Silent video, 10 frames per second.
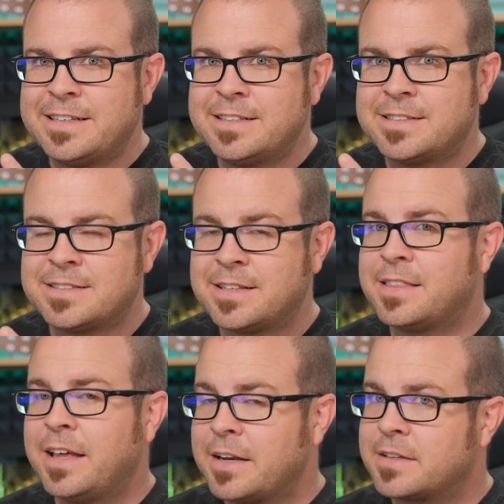is
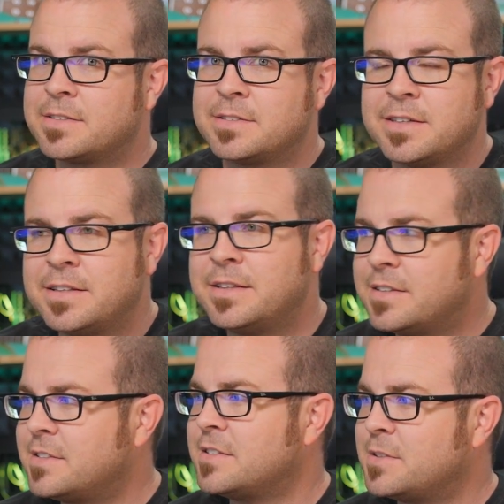synthetics in
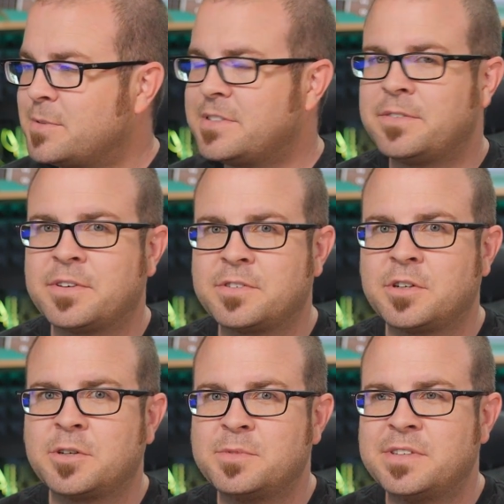this specific
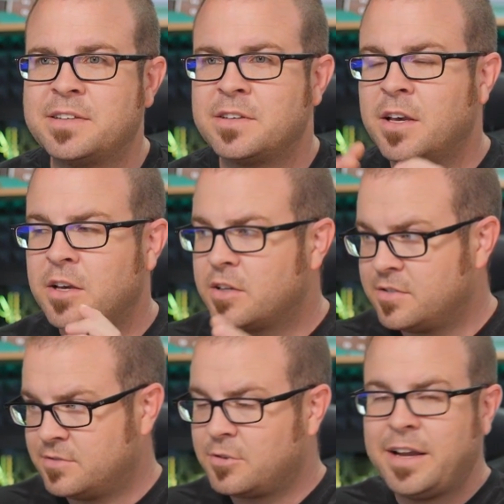circumstance.
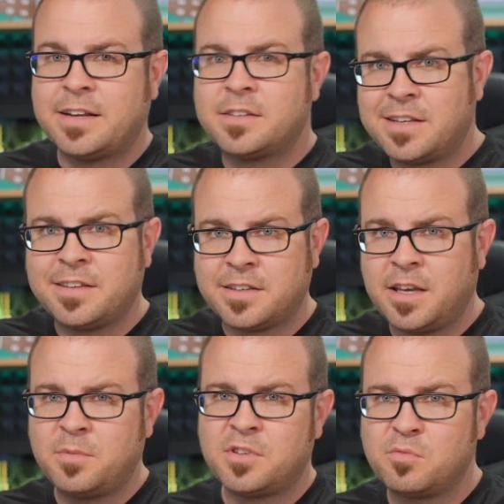Granted, take the
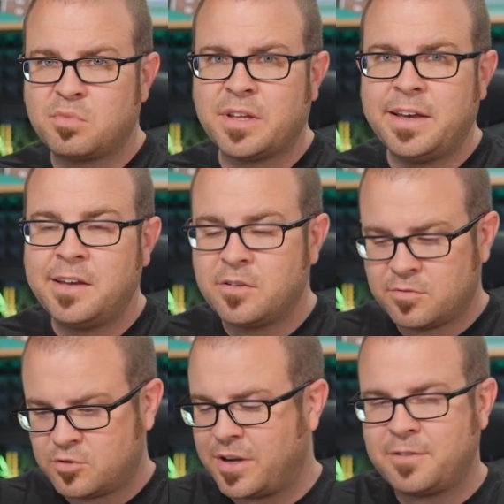games that you play,
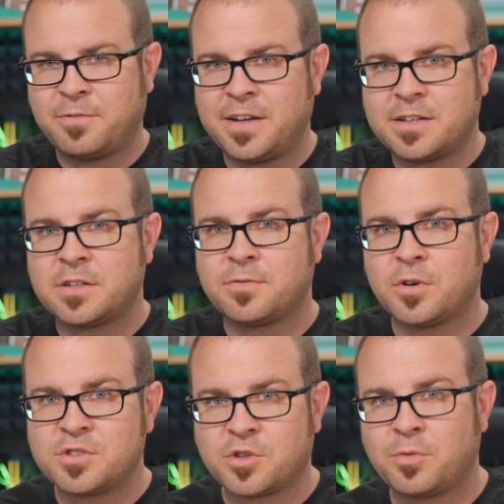try to find a
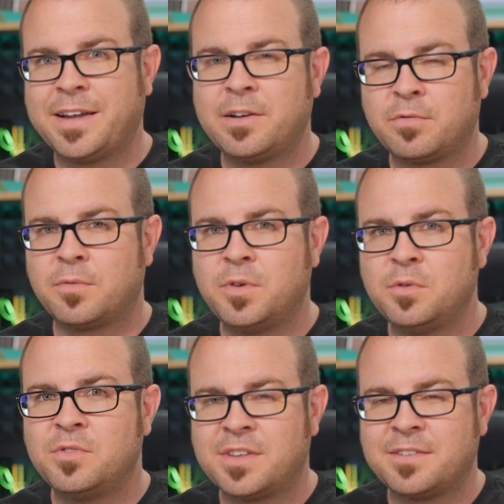diverse array of
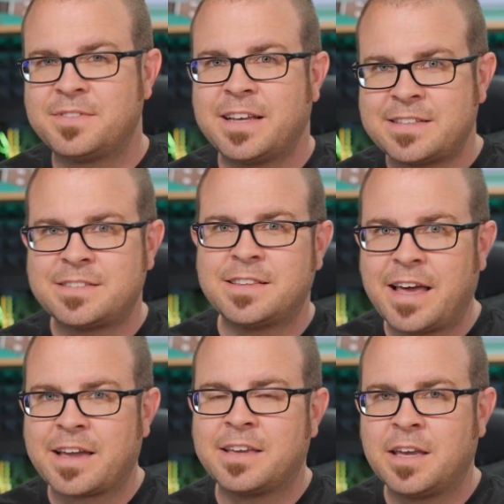reviews that have tested
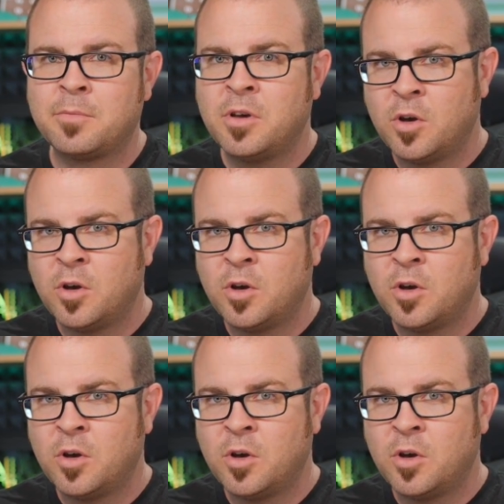that game